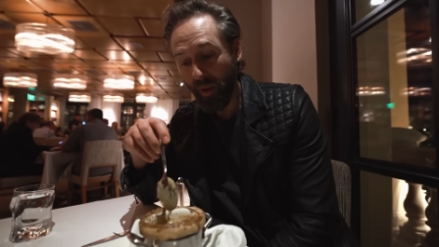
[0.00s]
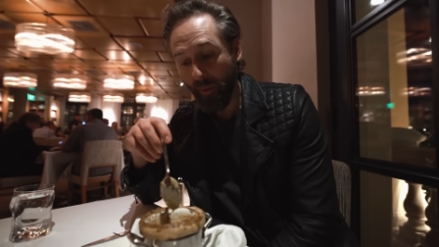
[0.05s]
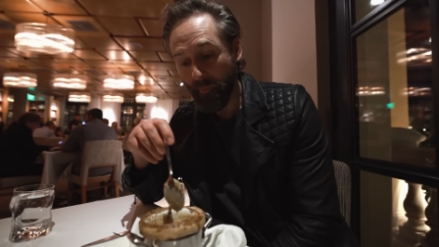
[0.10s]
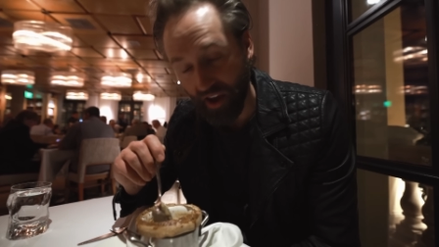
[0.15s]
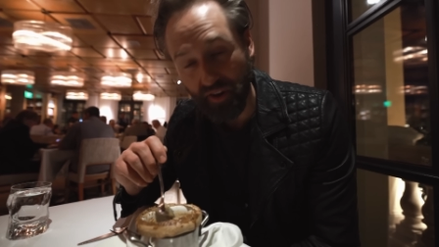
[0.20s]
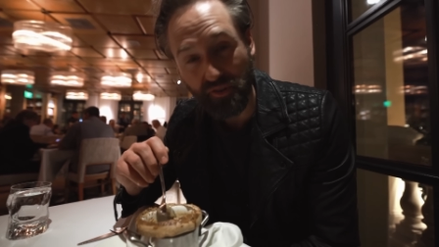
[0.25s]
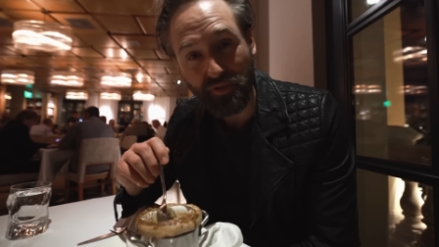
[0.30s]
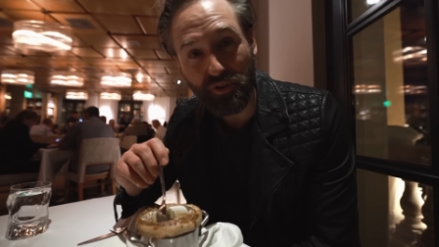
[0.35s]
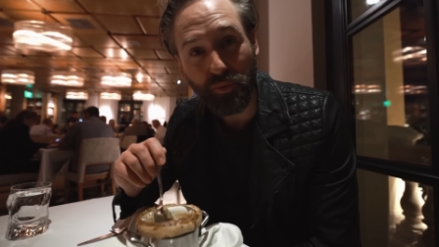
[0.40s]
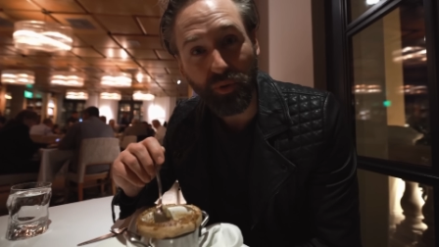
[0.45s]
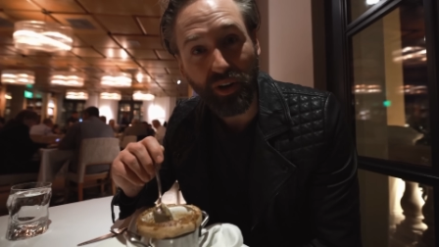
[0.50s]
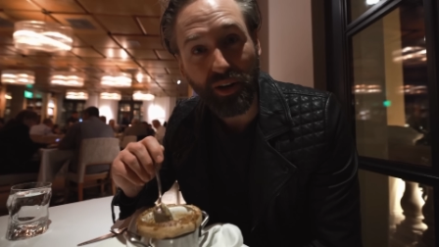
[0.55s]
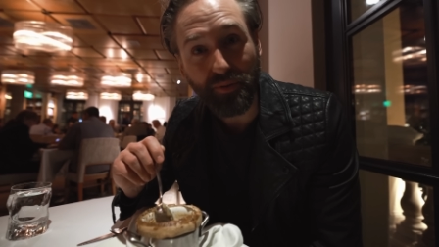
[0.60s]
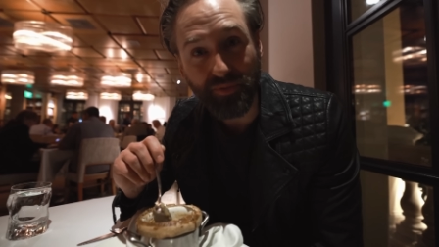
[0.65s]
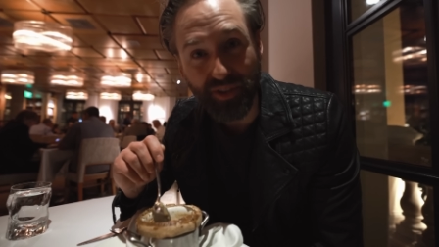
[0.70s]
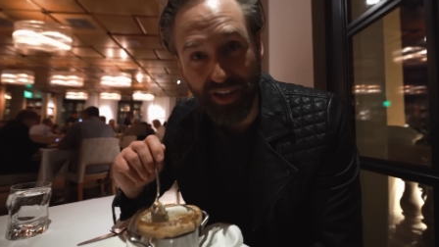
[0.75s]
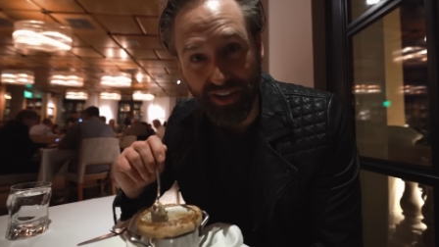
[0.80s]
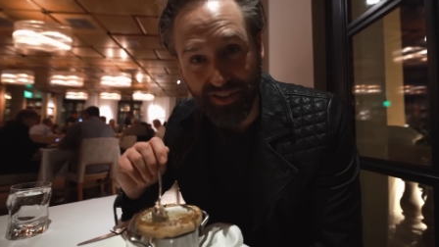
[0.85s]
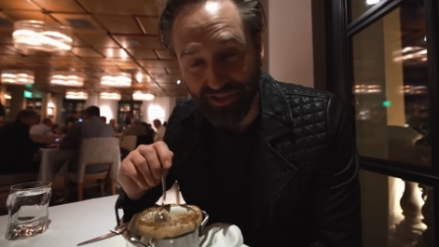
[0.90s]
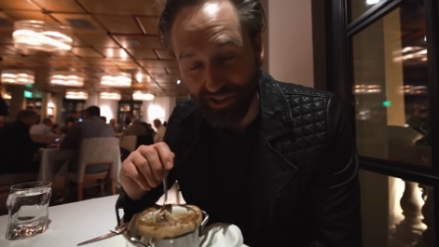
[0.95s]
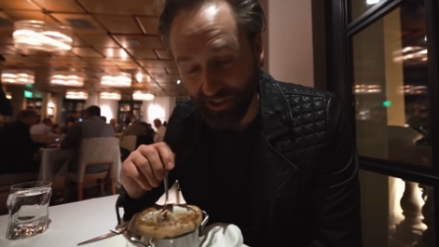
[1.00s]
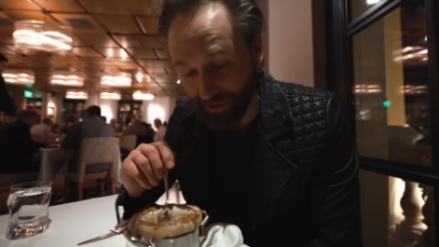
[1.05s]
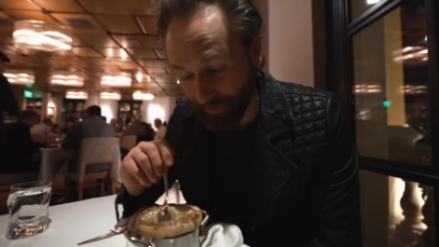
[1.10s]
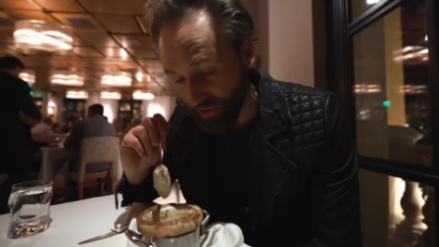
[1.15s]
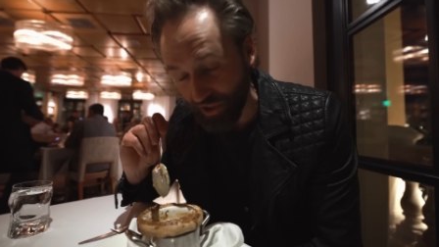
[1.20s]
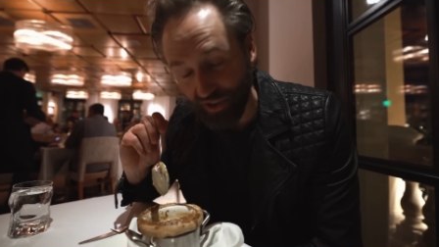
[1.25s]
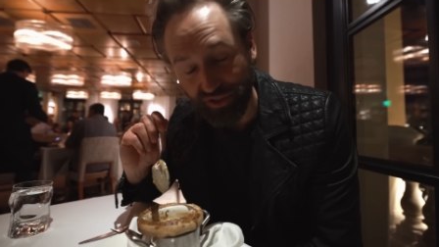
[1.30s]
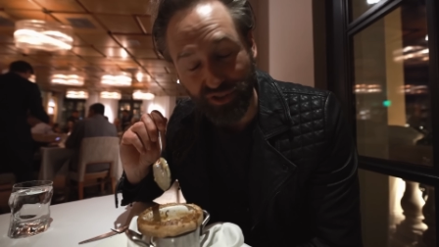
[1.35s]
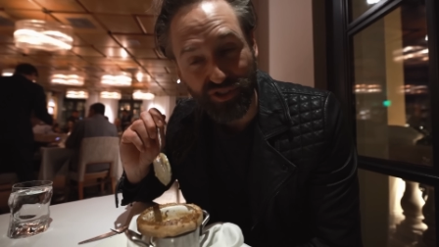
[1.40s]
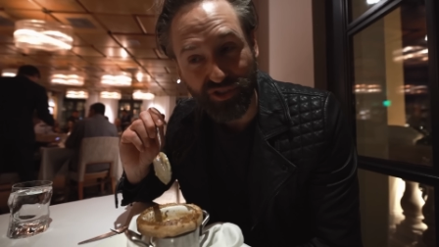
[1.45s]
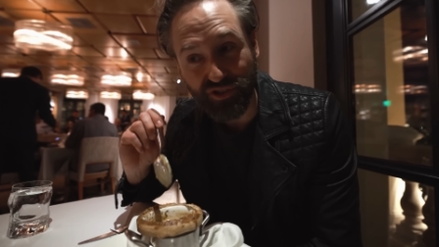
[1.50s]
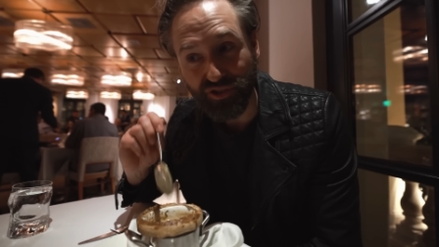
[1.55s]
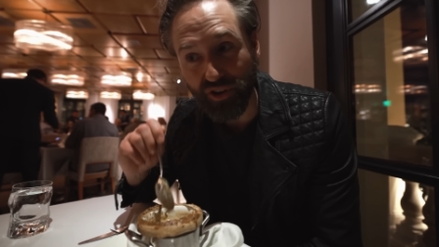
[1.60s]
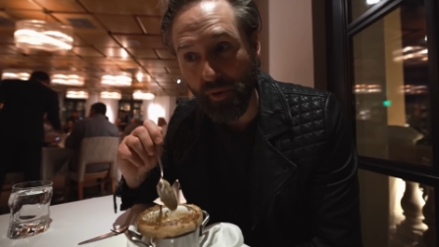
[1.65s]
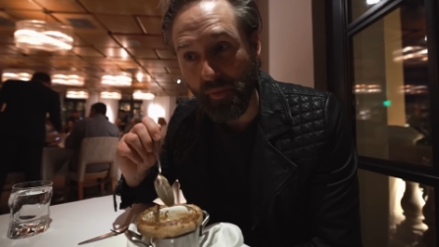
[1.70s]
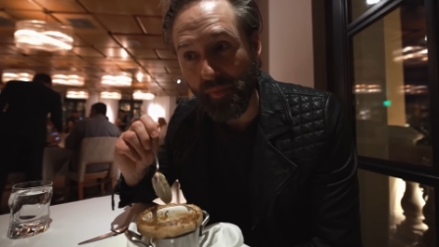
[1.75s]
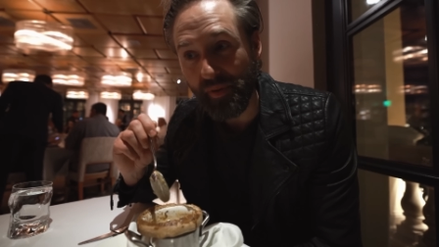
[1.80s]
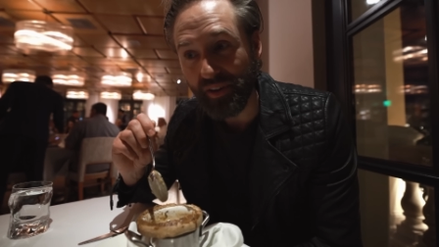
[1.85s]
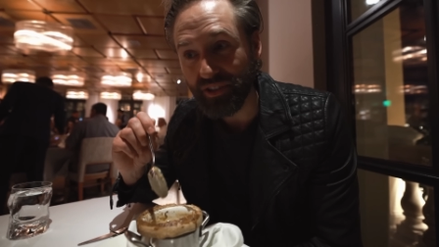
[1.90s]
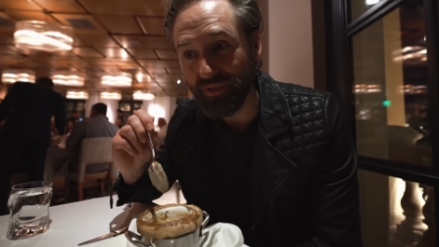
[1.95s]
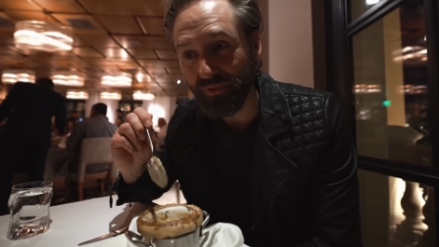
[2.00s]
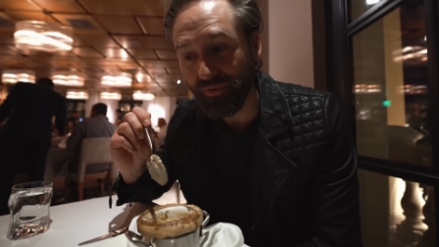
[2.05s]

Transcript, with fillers: I don't know what I'm tasting, but there's so much